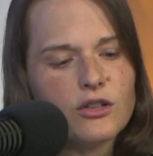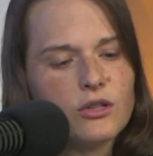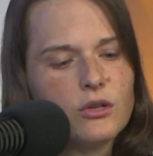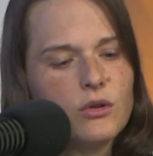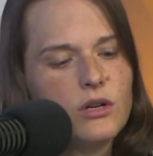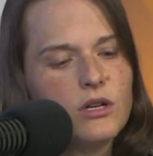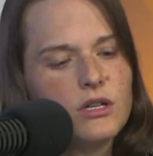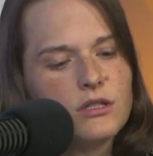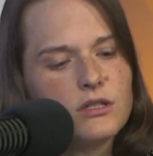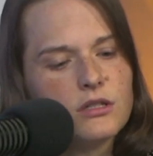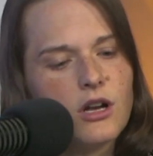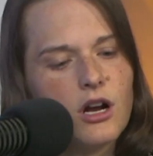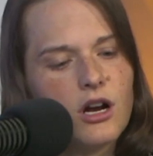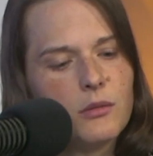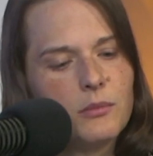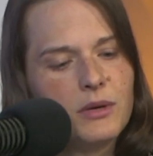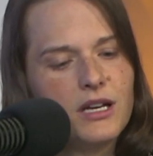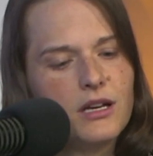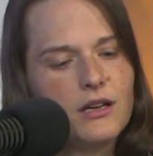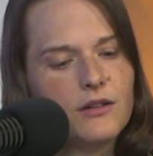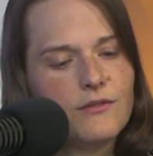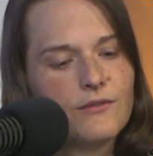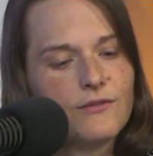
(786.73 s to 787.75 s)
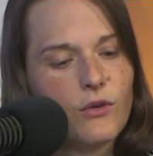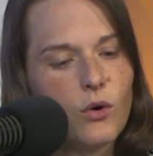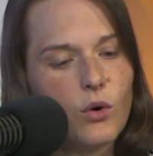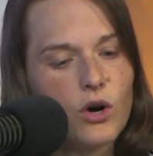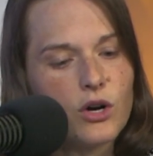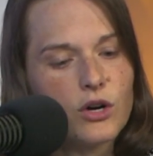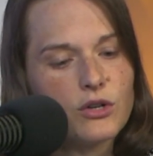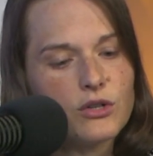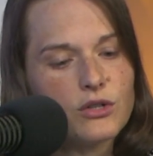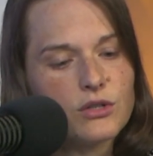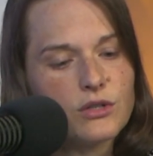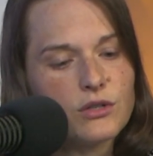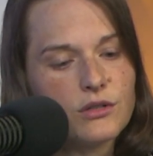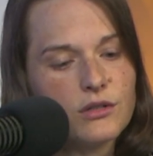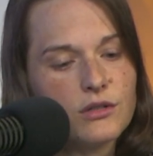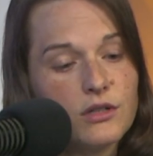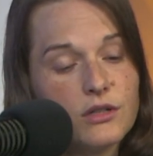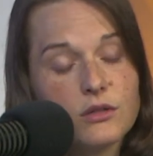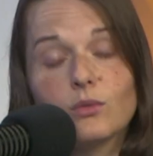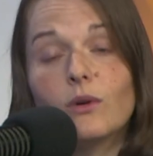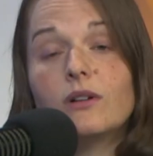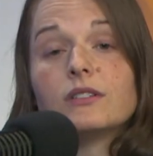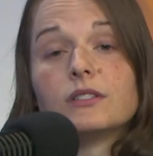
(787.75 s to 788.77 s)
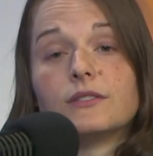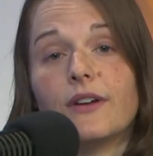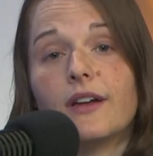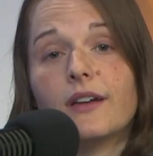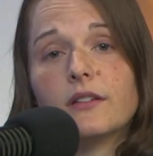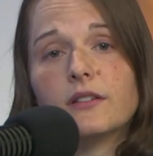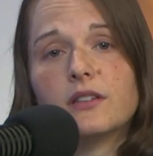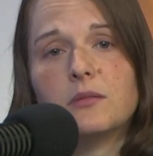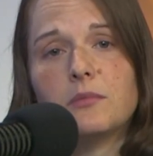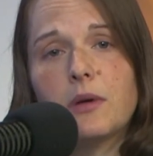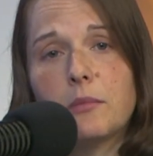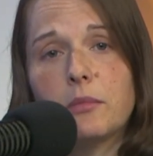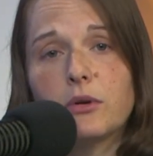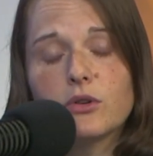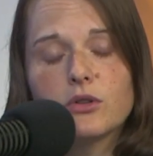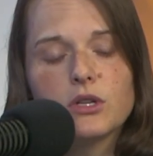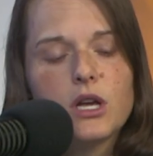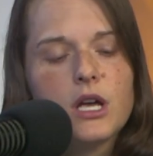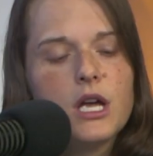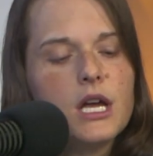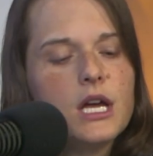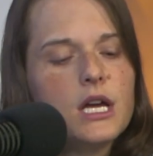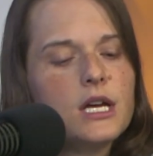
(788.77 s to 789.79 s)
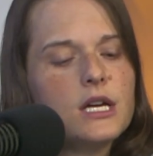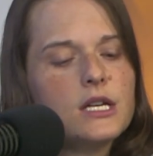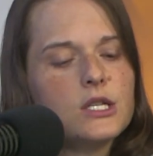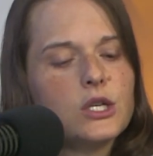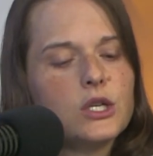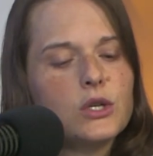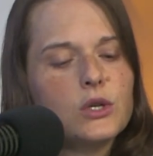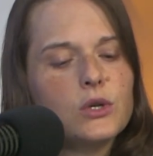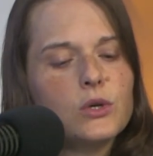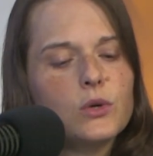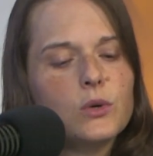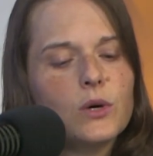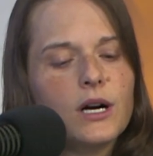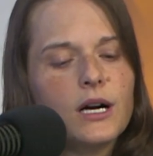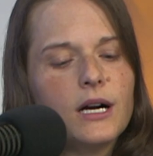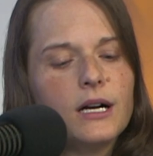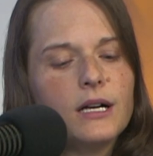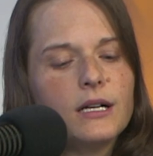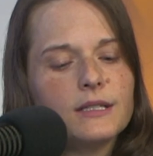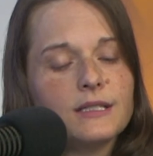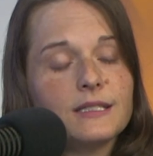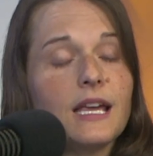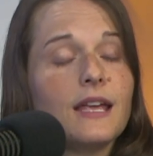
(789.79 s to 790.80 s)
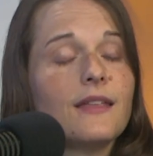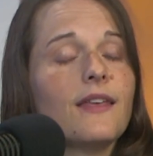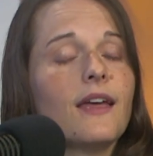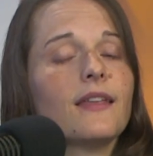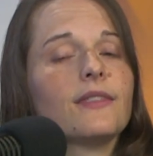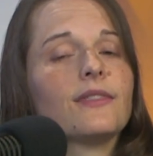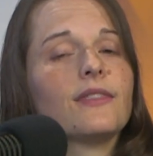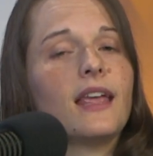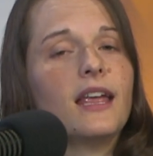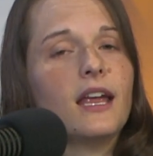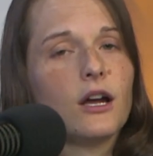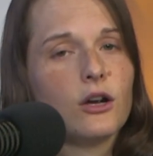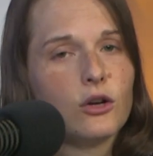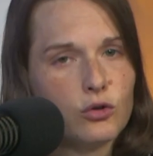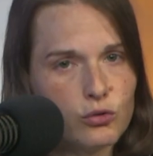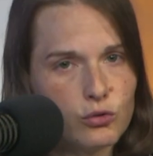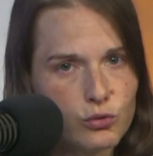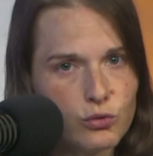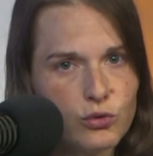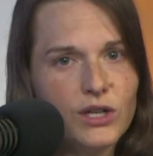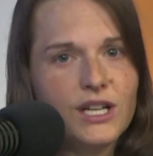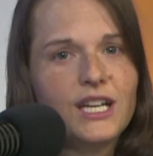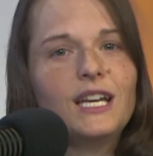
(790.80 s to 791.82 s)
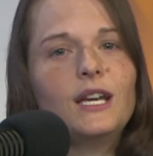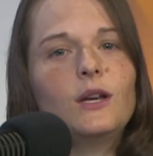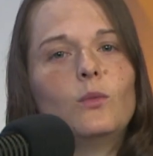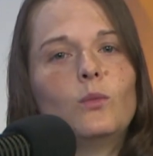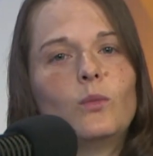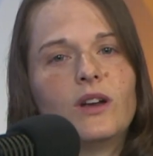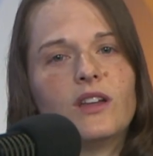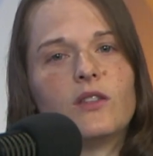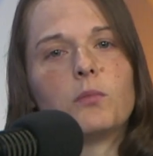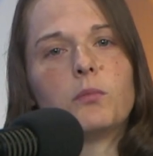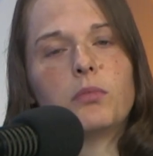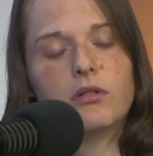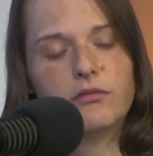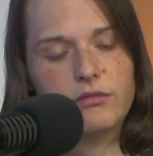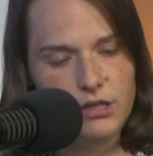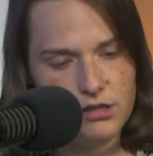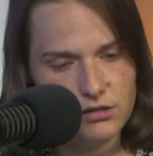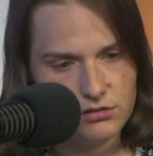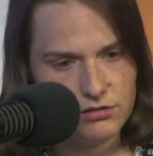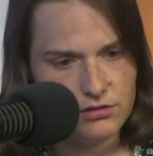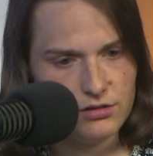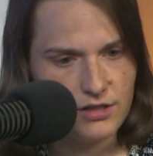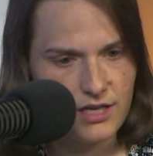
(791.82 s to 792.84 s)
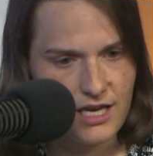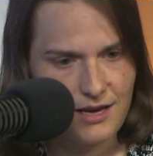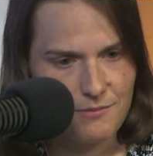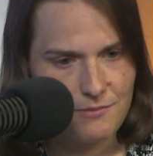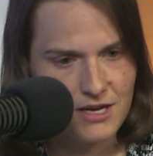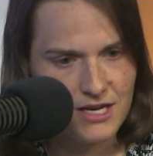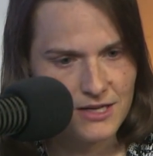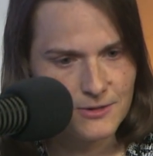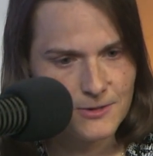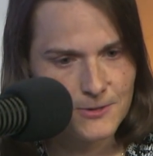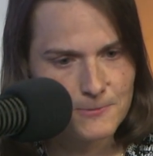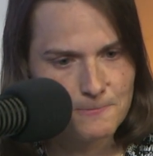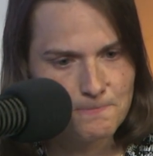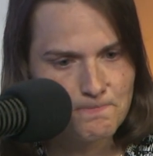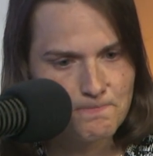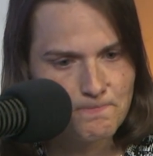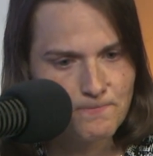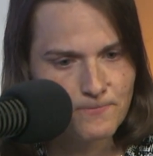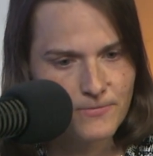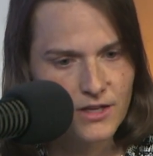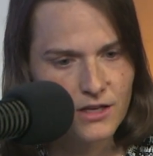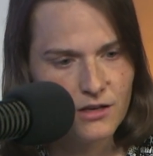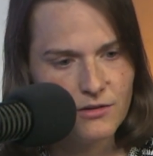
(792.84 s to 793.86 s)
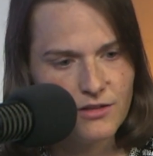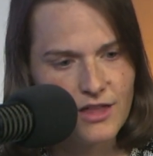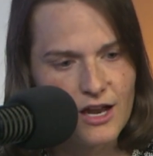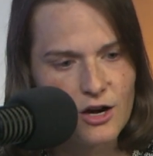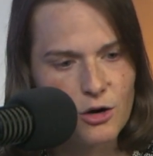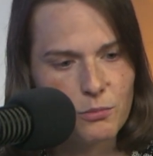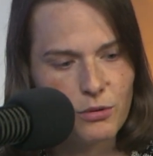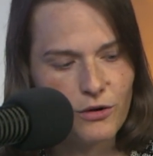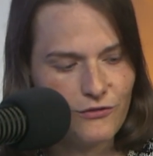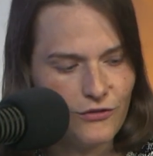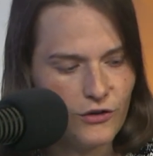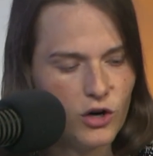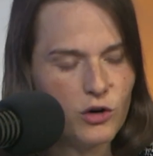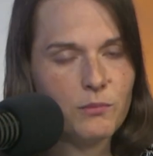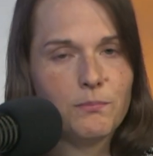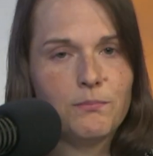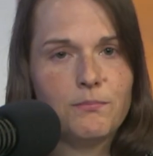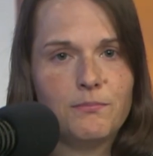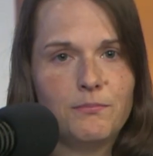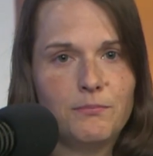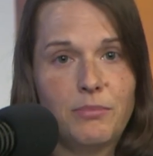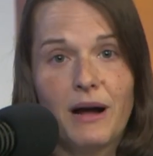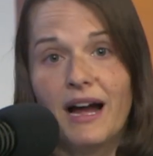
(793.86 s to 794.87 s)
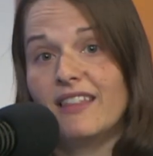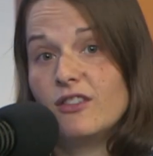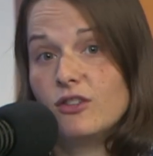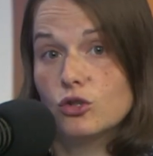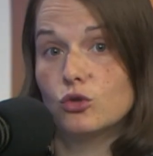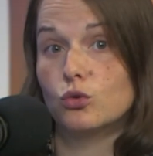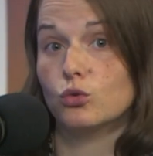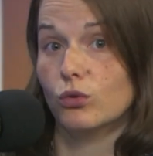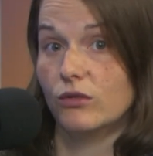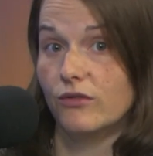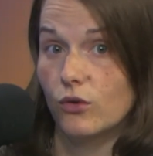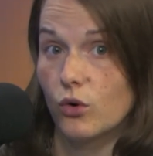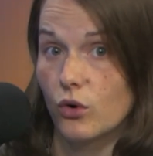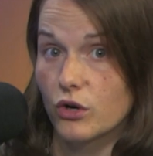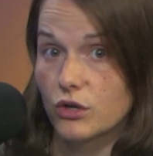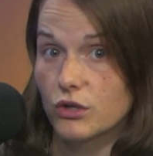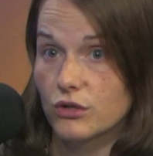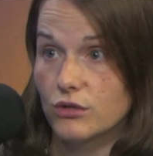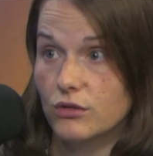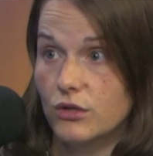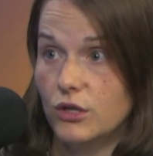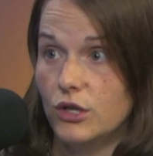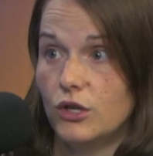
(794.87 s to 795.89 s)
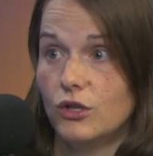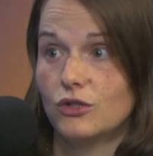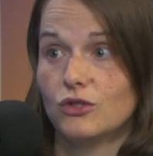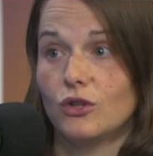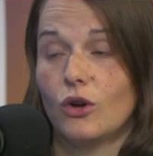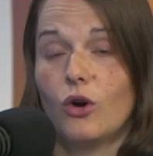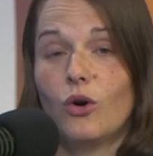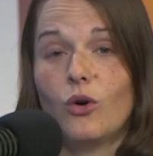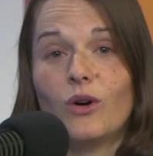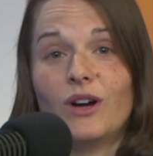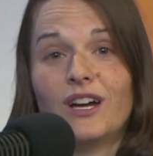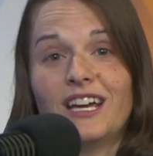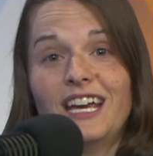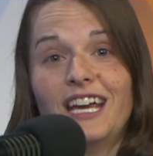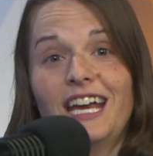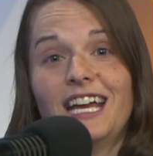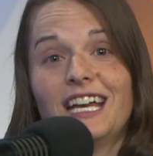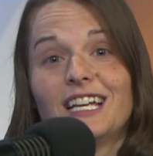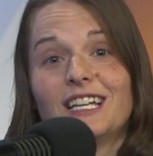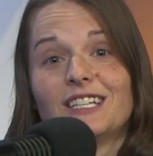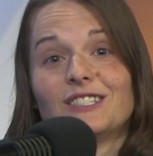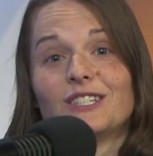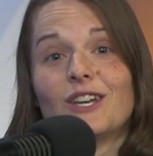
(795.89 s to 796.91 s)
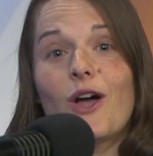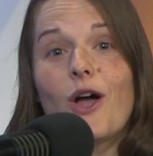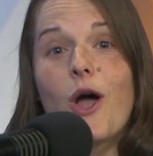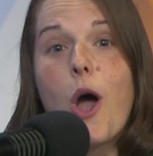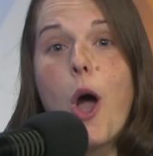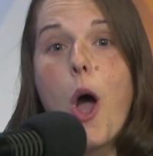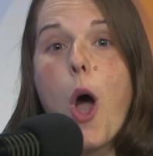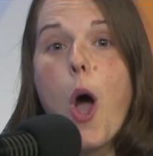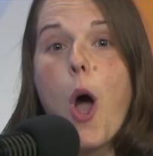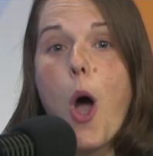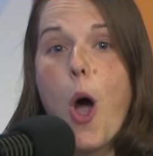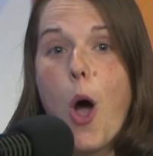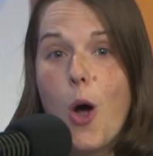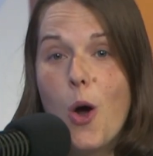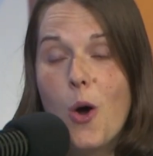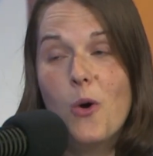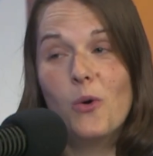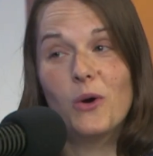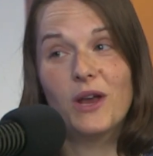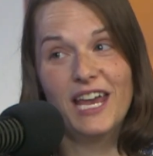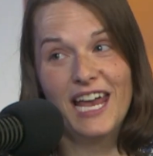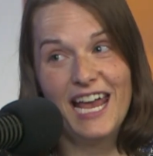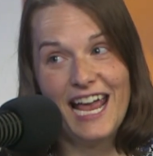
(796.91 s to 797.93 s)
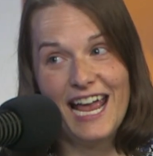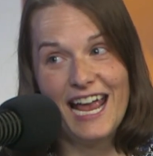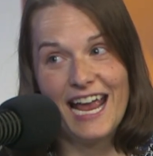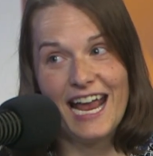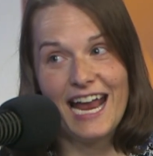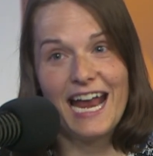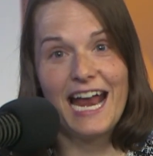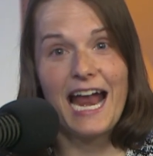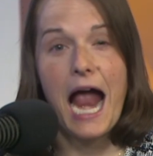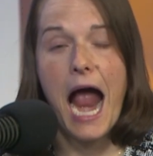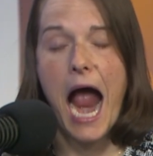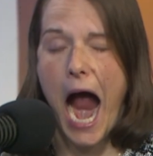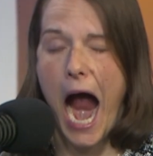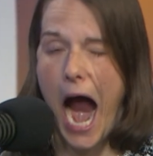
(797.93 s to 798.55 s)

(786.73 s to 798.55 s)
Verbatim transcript: students are being forced, as well as faculty members, to uh, say that they agree with political statements that are preferred by the school, of course. So it is okay.